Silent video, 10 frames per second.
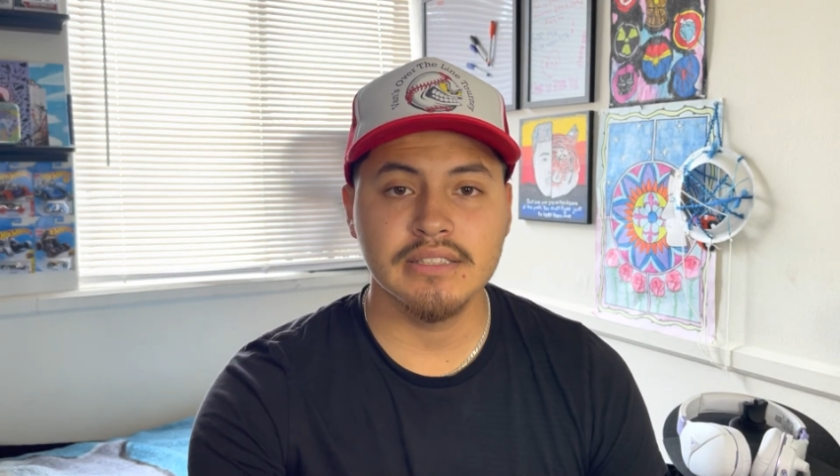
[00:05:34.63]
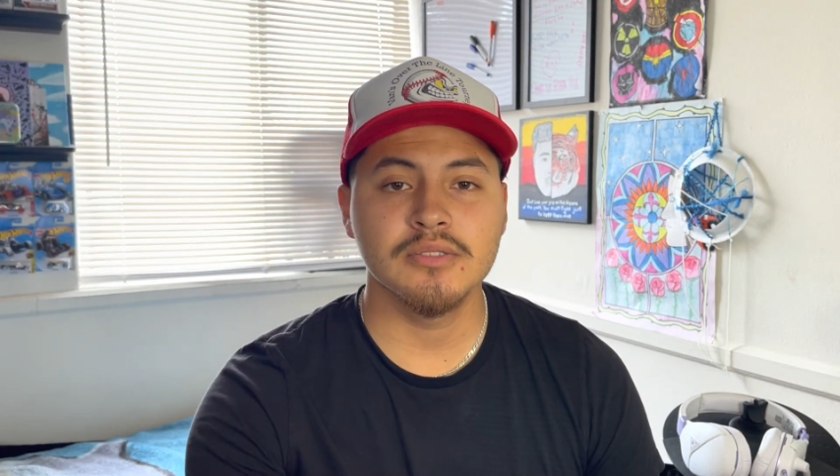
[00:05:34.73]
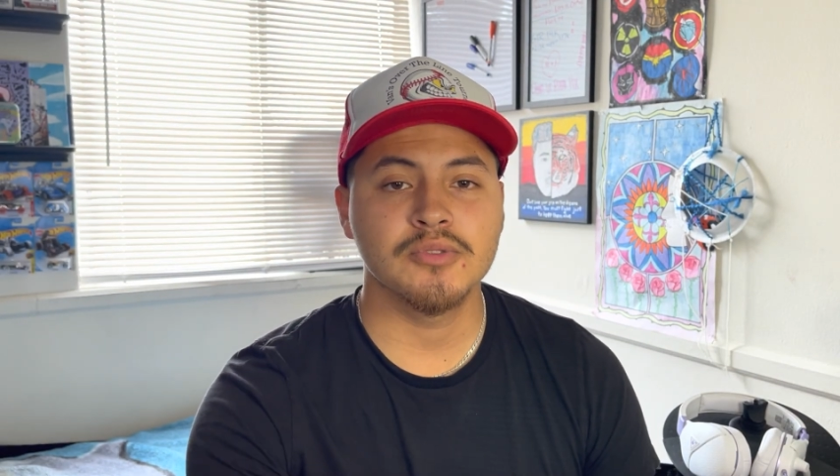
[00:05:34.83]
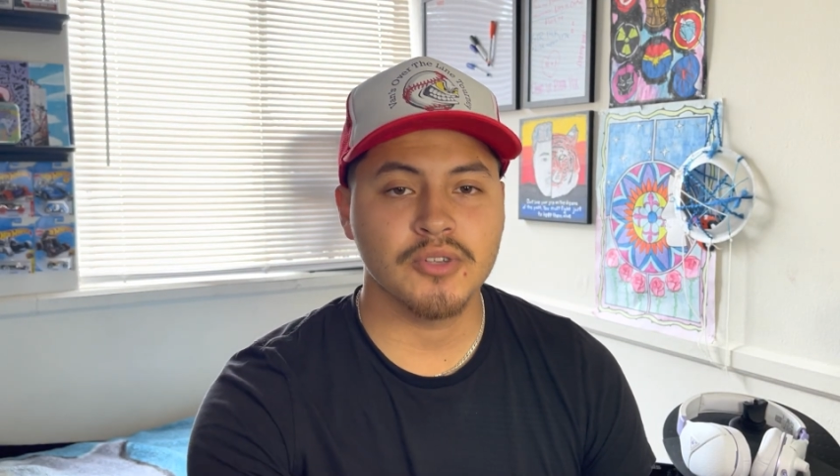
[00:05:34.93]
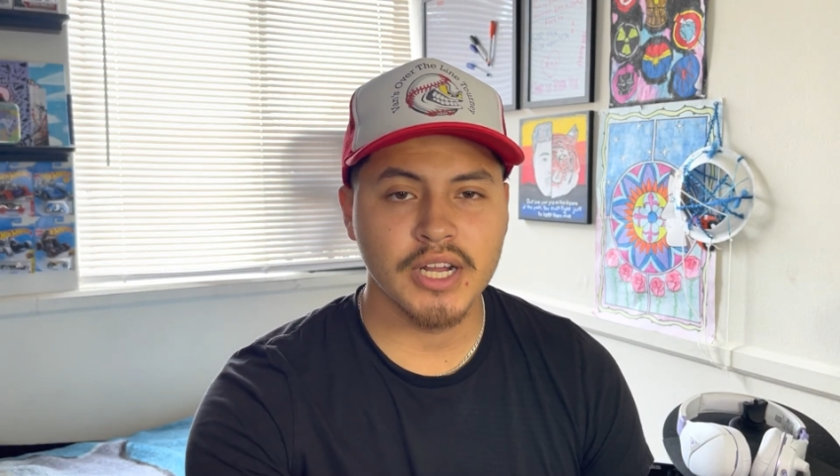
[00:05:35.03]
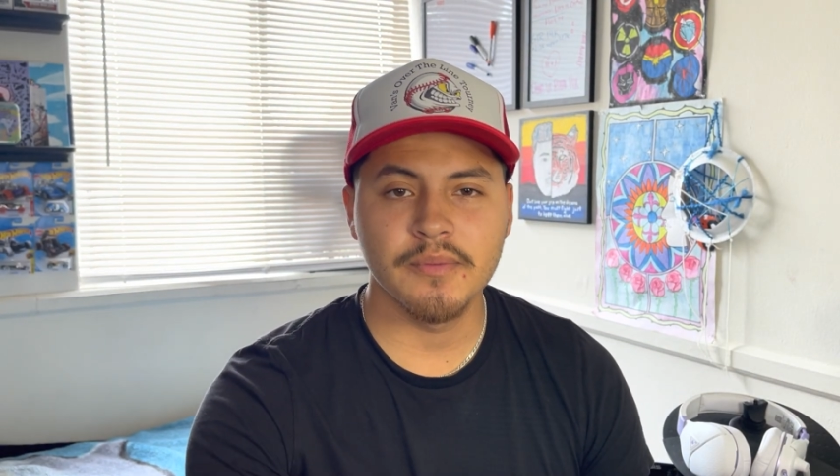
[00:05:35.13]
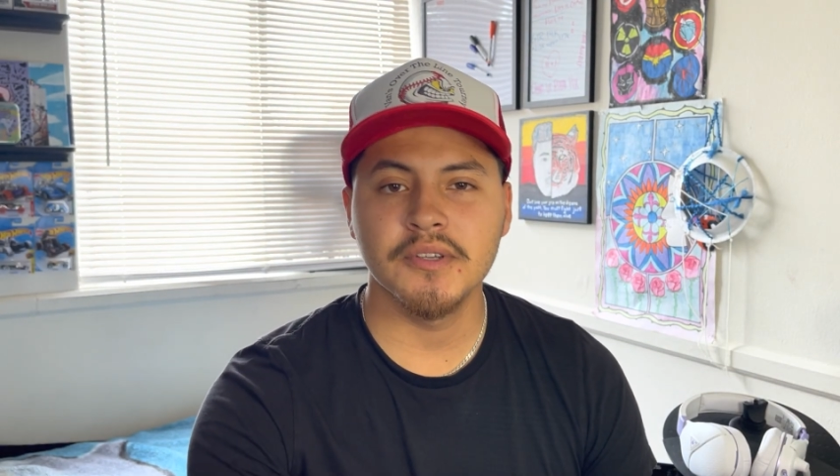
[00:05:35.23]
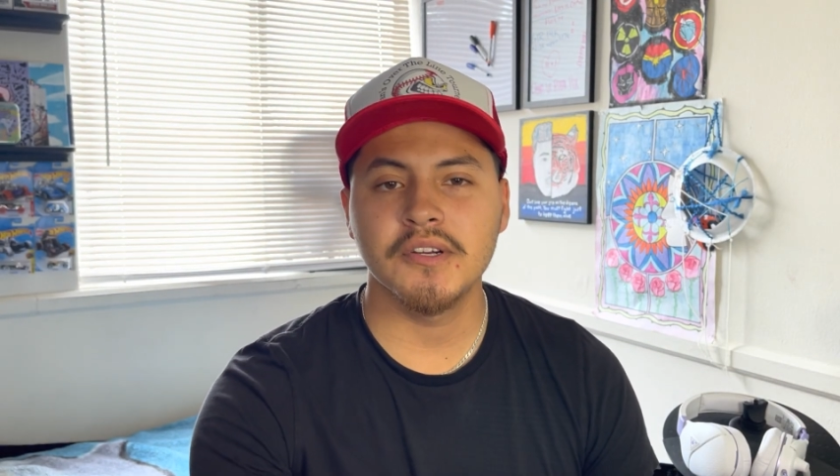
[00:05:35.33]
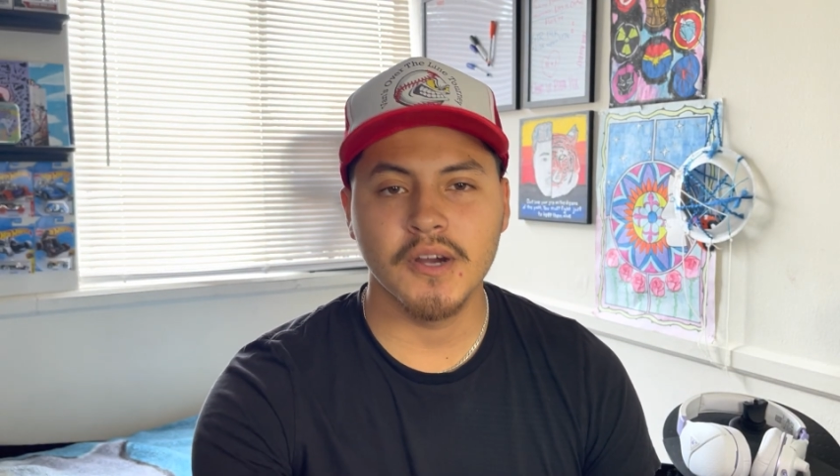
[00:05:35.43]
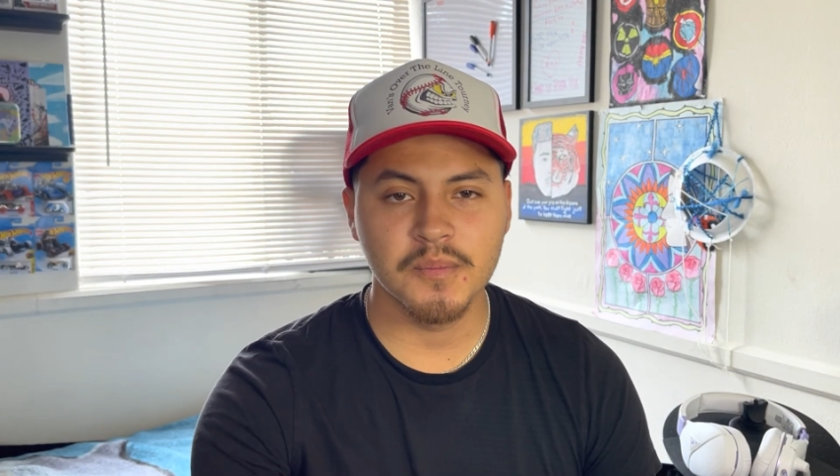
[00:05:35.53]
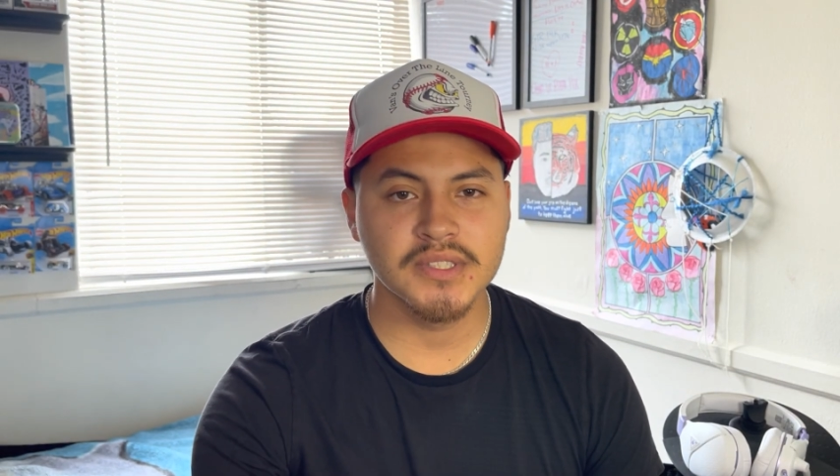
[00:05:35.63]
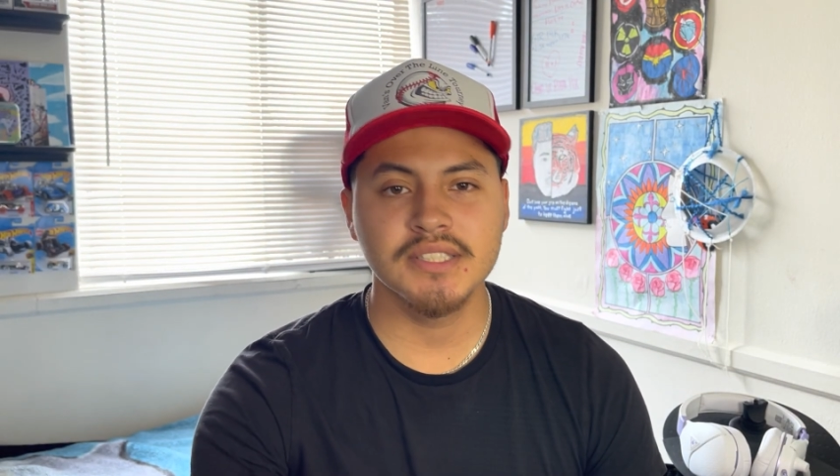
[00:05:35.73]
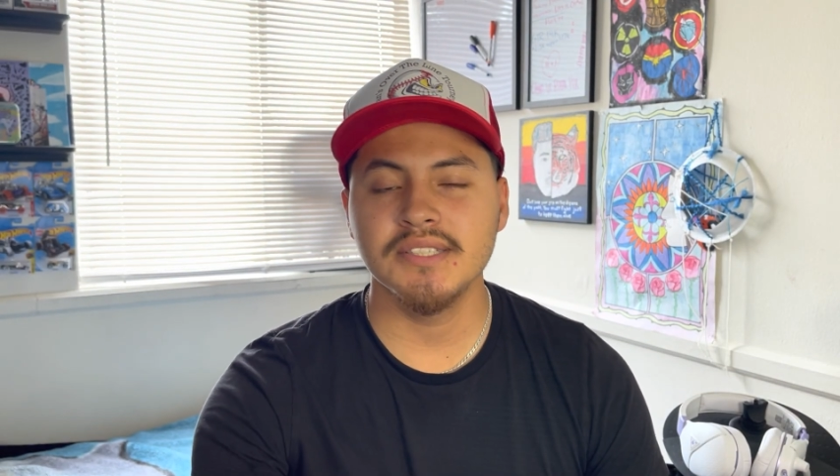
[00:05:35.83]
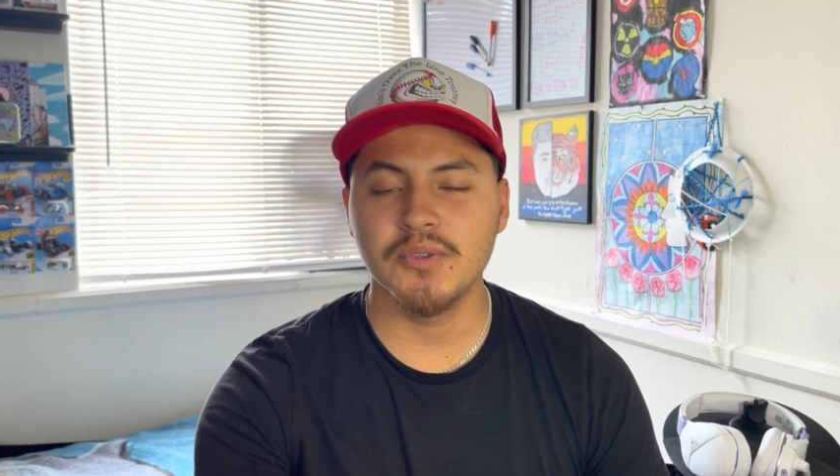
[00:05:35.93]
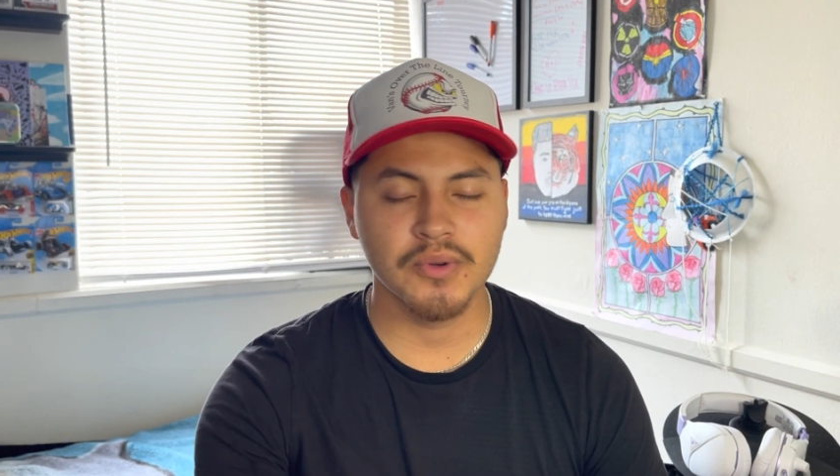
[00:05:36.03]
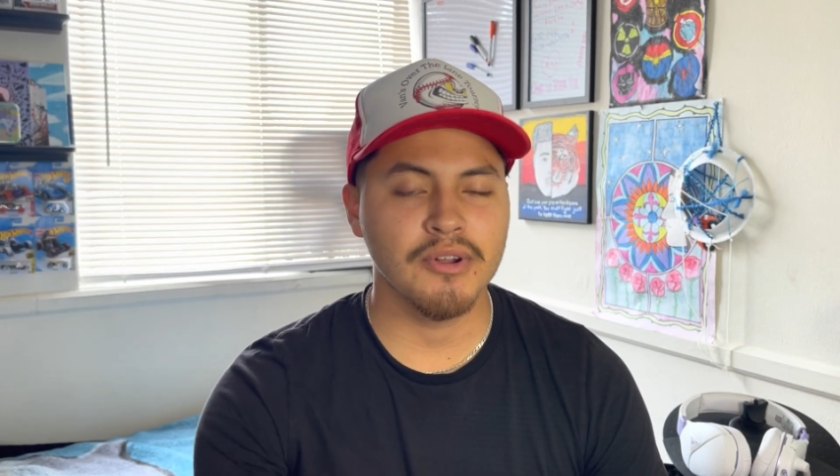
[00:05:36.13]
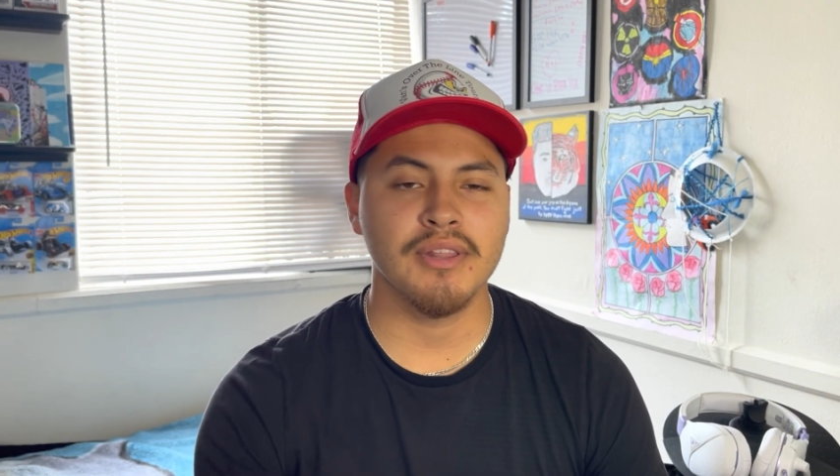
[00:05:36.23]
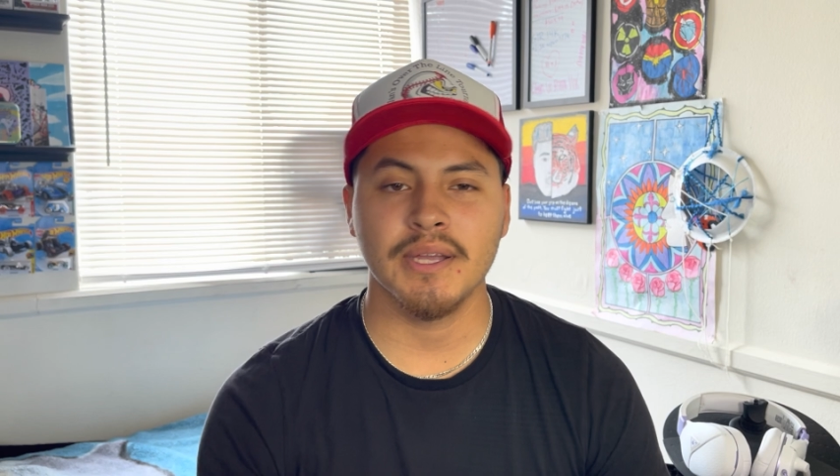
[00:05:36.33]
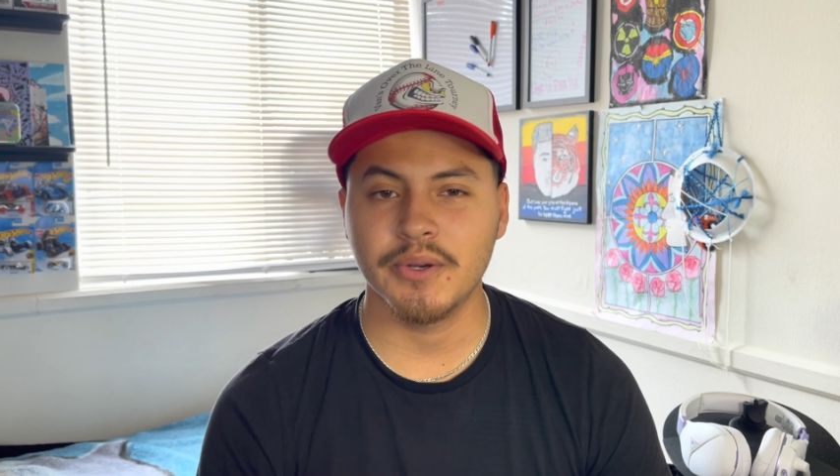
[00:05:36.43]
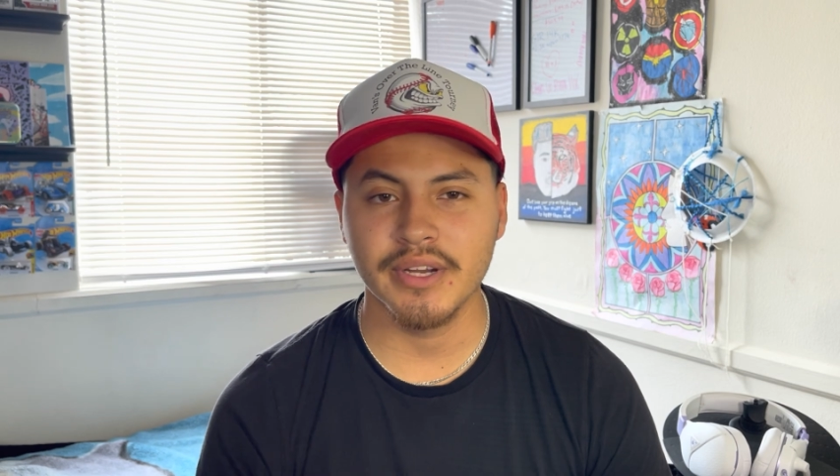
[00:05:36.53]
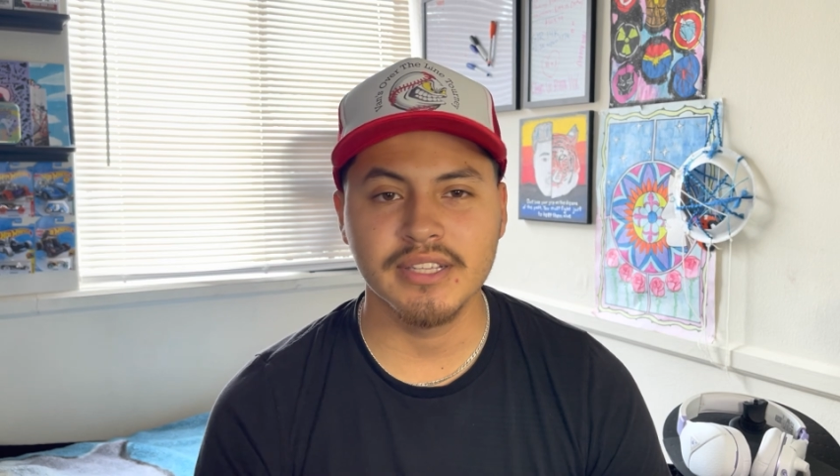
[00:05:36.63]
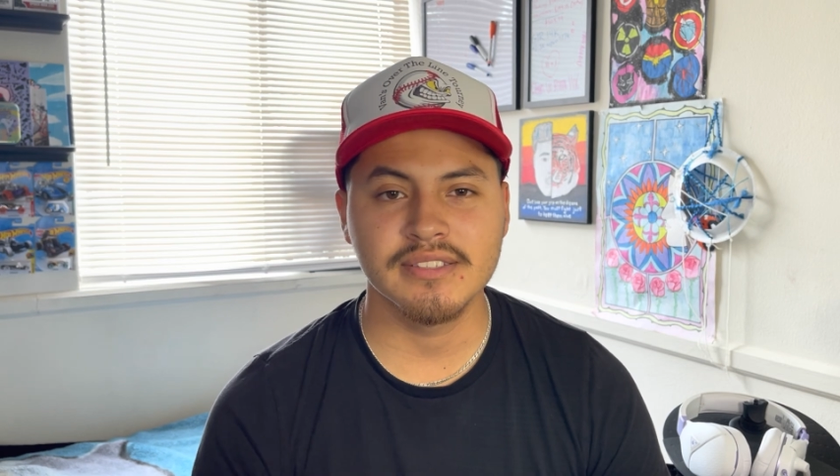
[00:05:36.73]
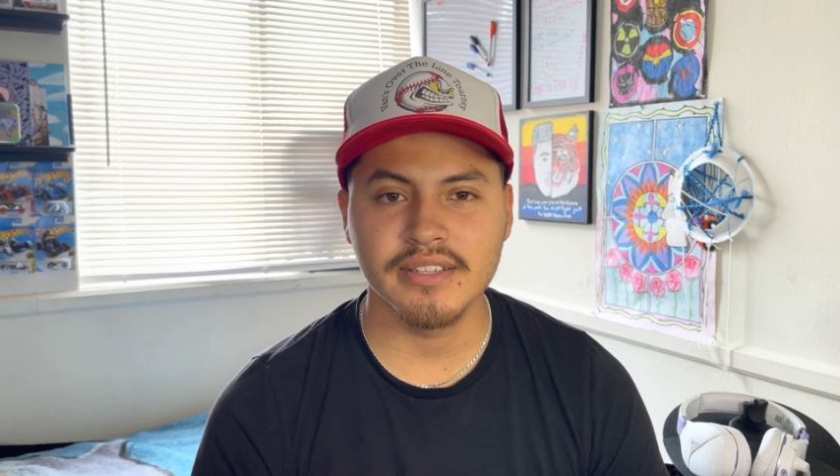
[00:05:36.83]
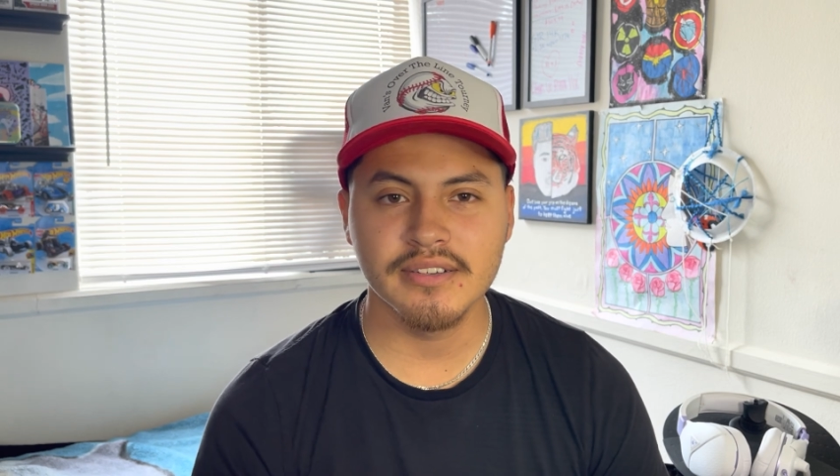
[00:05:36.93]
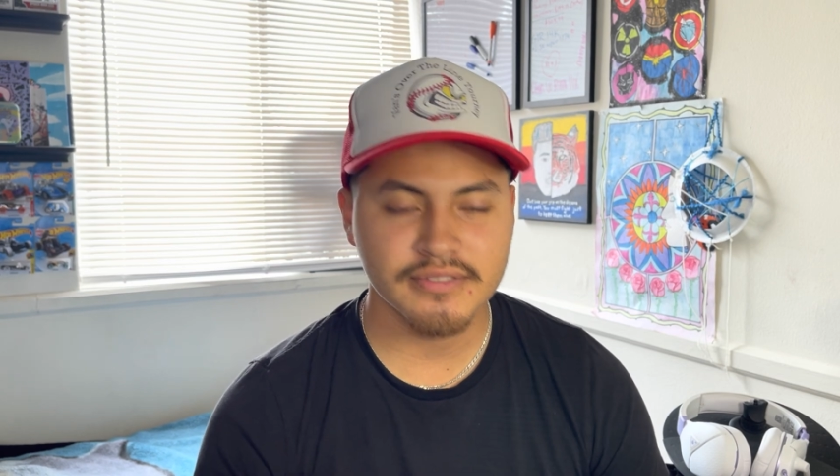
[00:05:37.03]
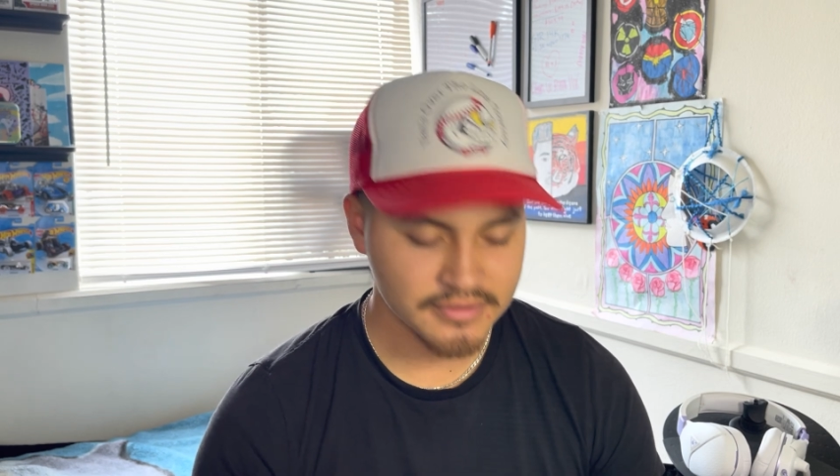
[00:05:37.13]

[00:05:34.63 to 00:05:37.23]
subscribing, commenting, doing all that great stuff.